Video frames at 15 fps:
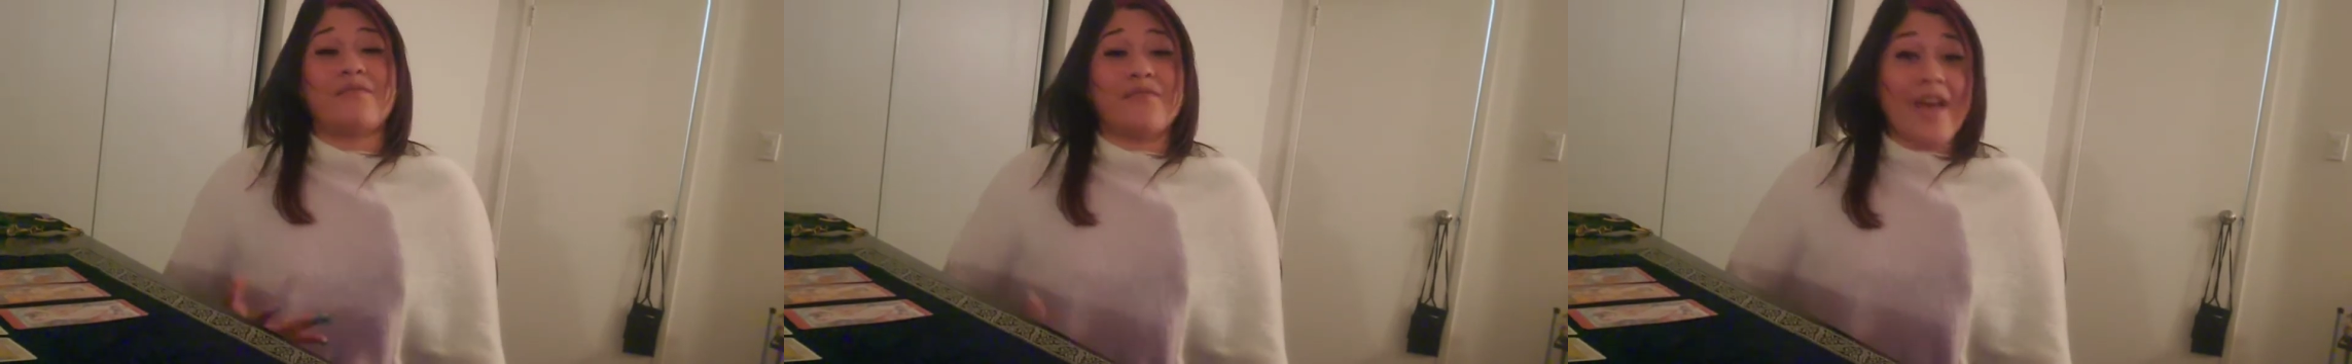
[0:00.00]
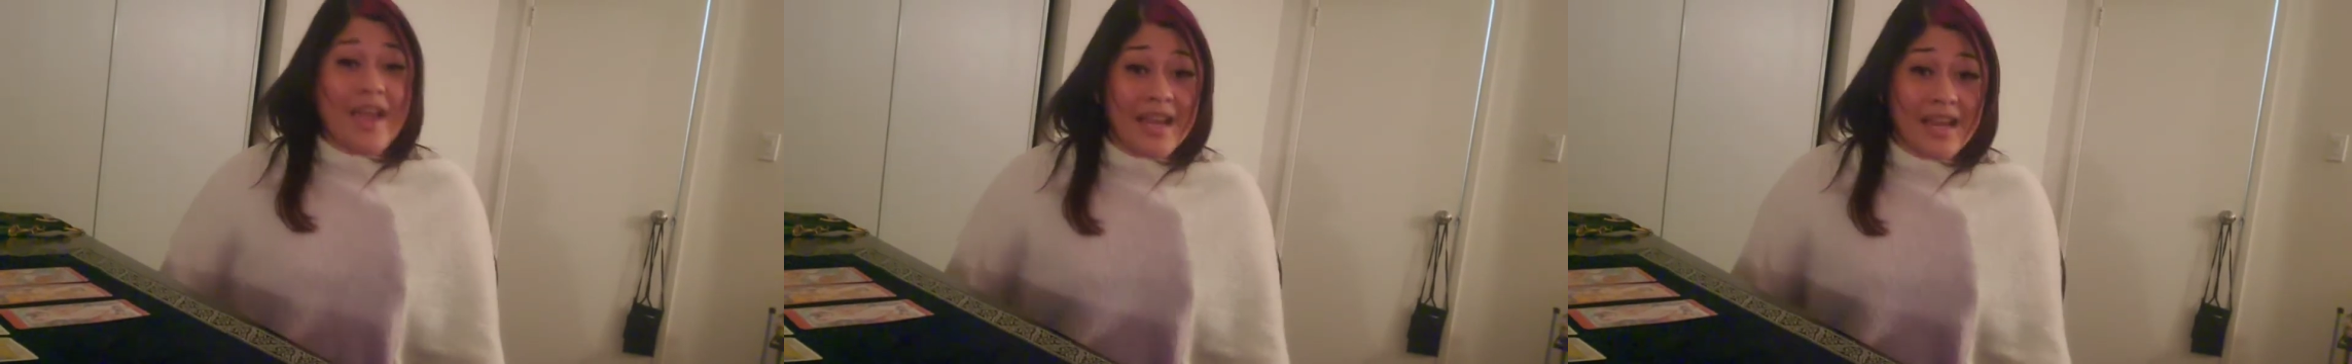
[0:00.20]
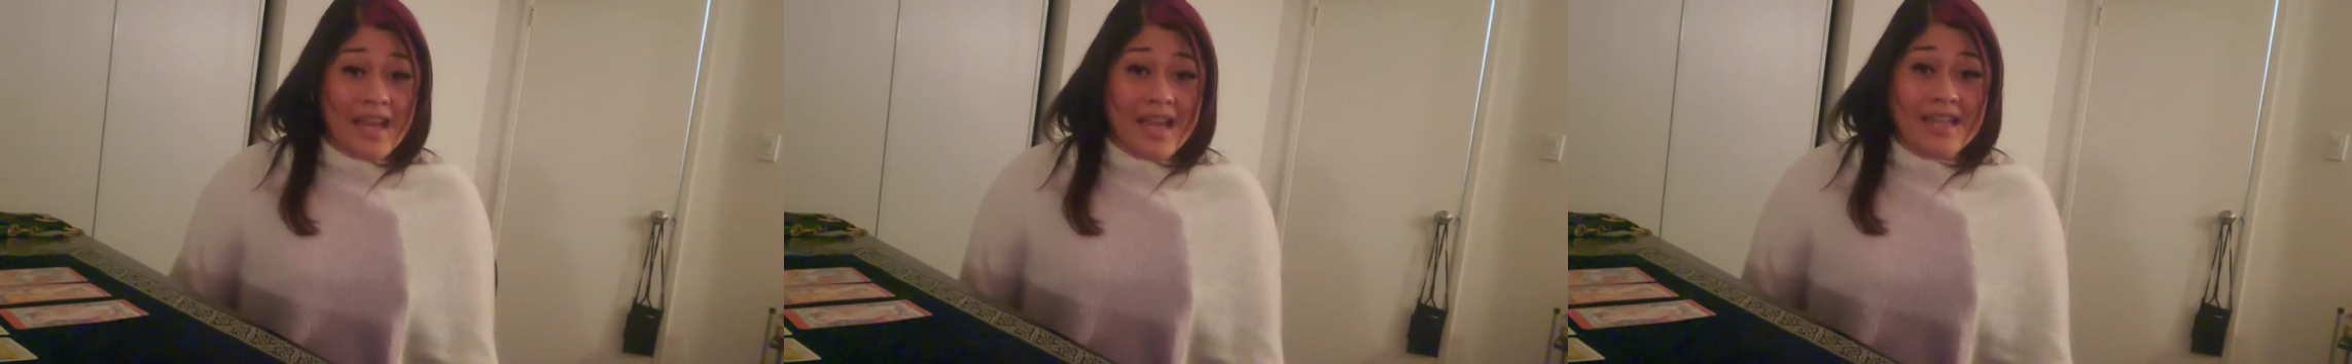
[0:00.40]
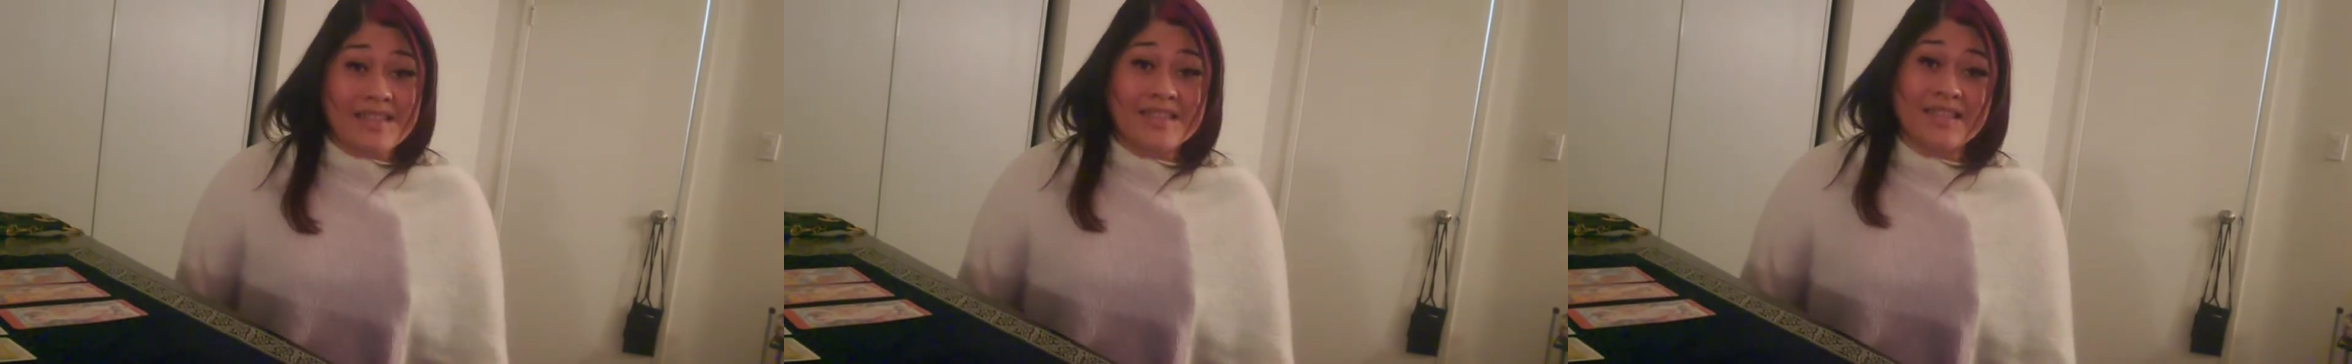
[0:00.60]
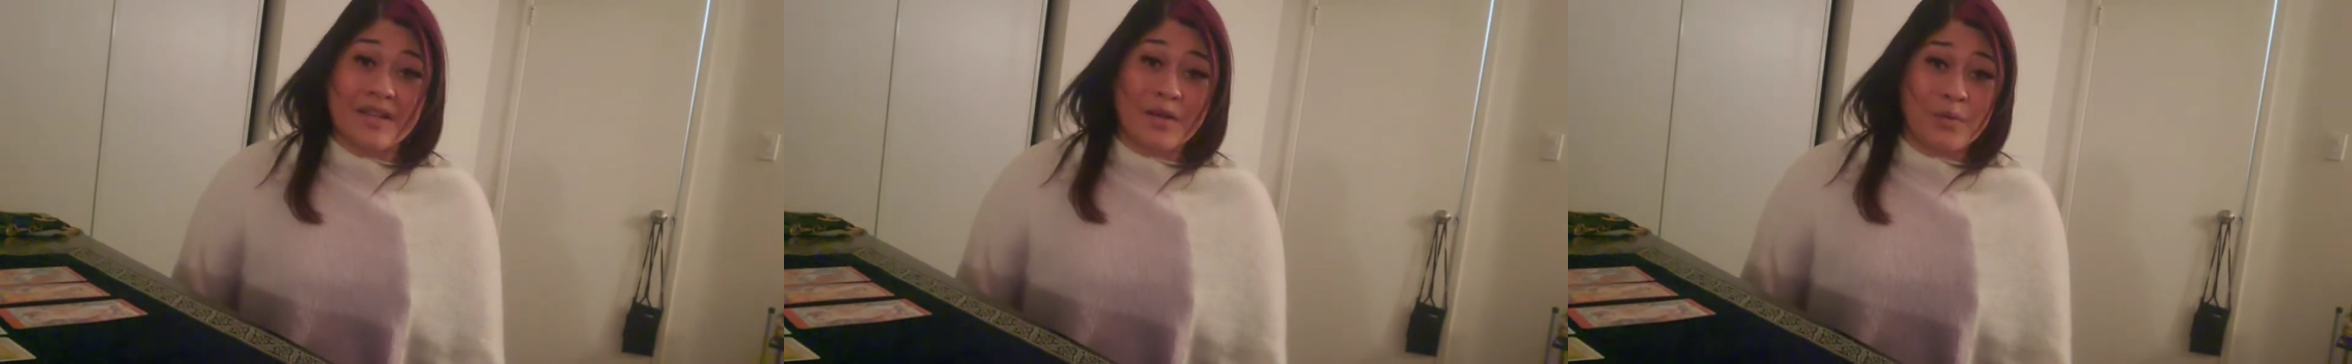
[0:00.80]

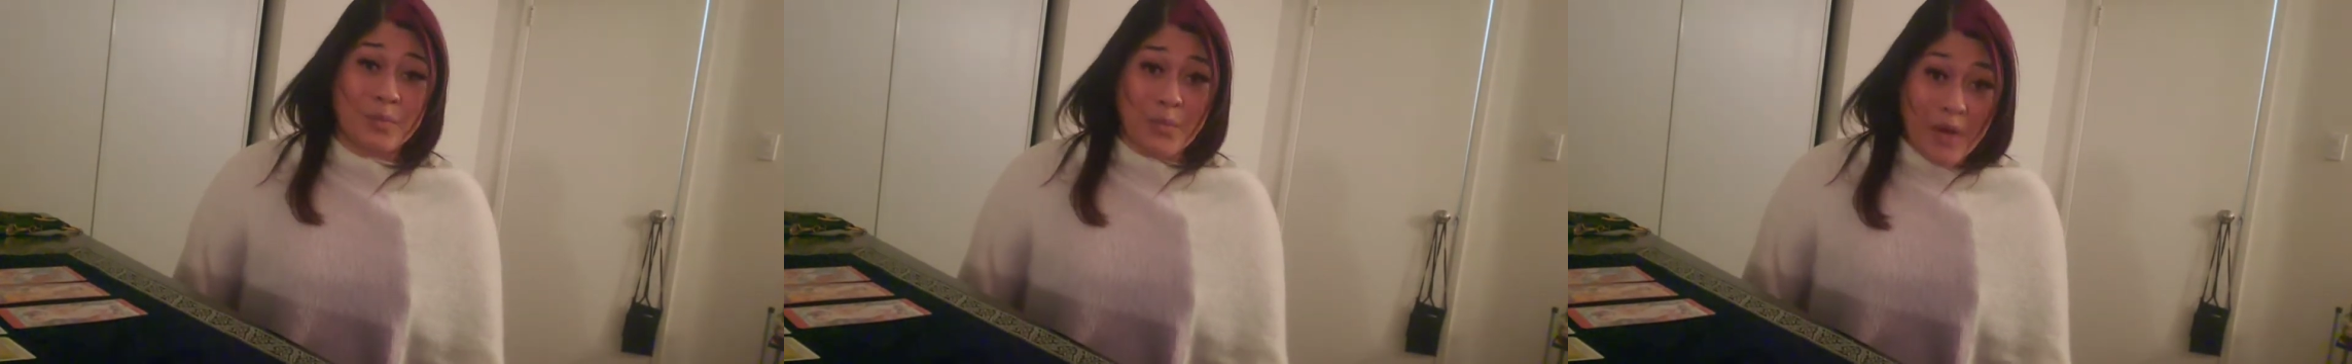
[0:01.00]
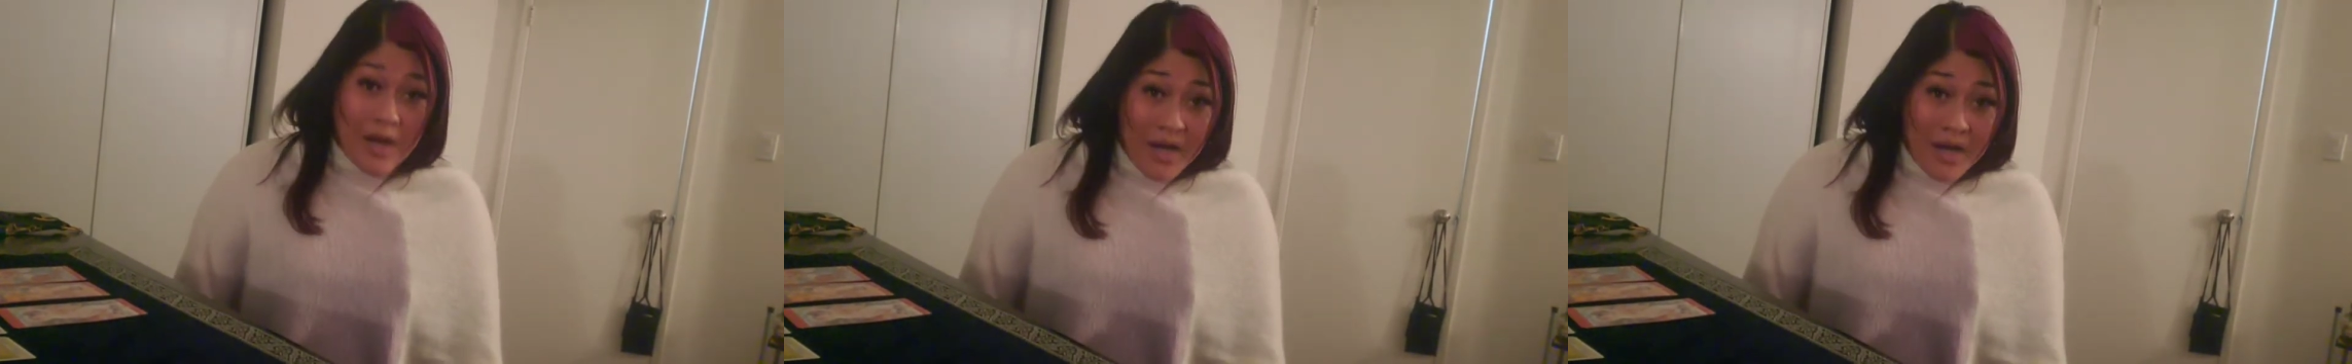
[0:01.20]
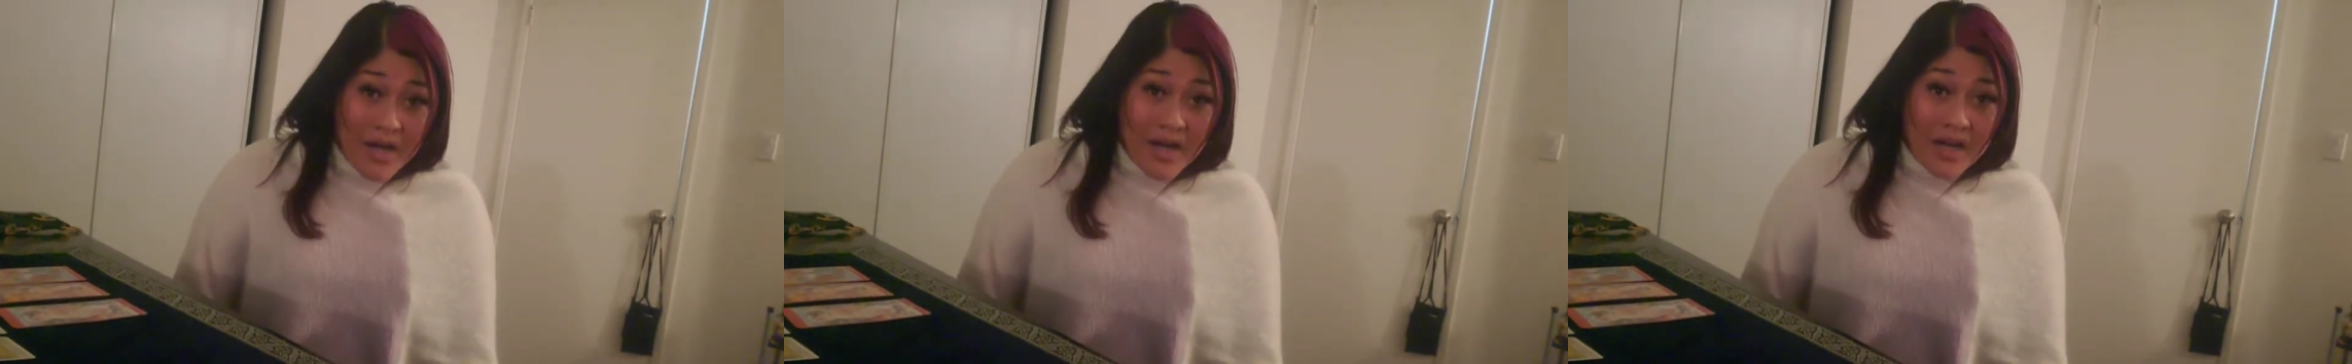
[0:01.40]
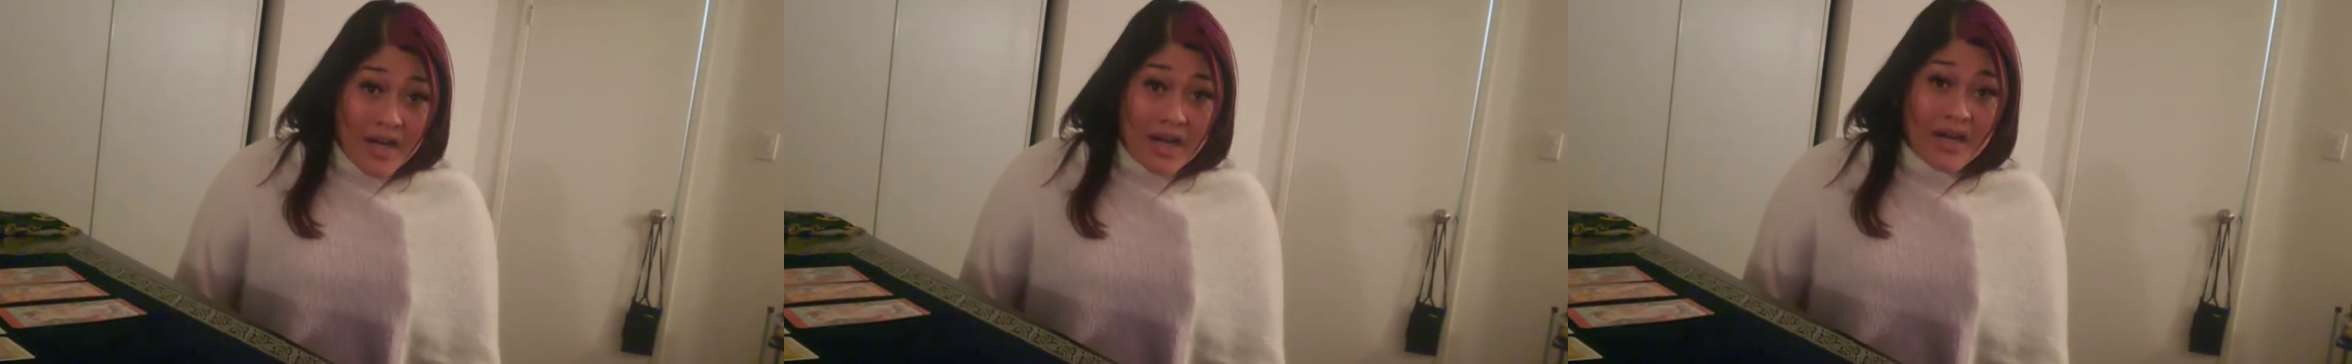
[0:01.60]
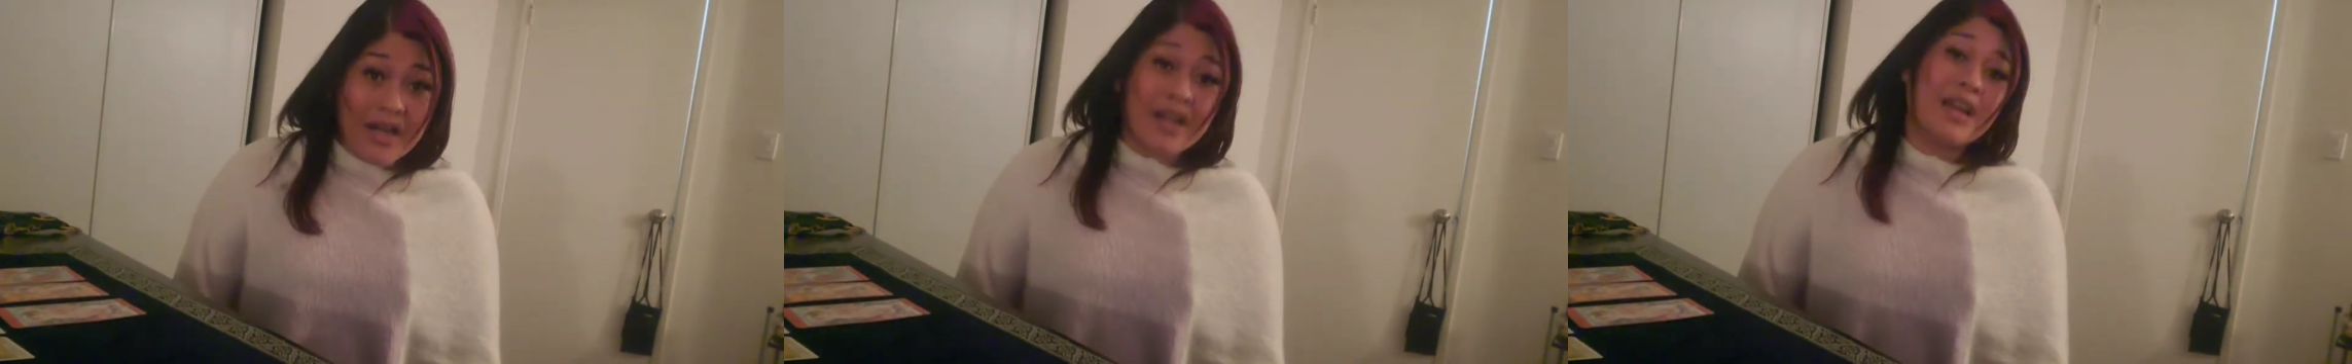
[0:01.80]
finance, it could work.